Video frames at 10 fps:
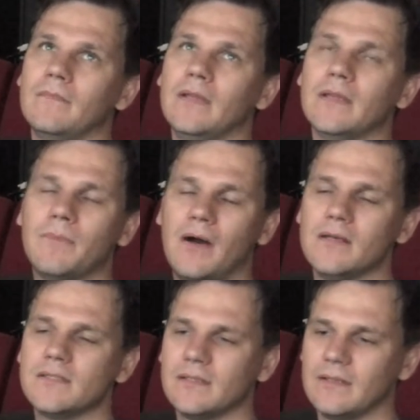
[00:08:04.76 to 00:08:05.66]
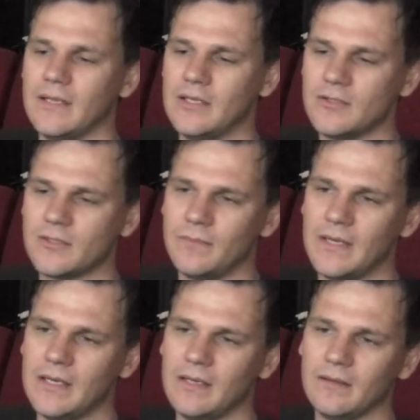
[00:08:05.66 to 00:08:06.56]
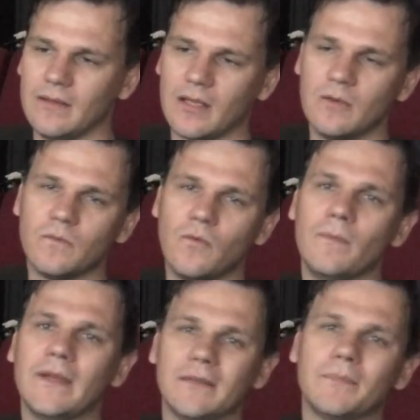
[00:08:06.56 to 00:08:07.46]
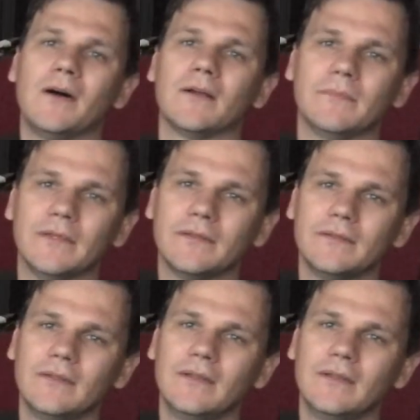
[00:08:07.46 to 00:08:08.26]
In the past, there used to be the conforming department.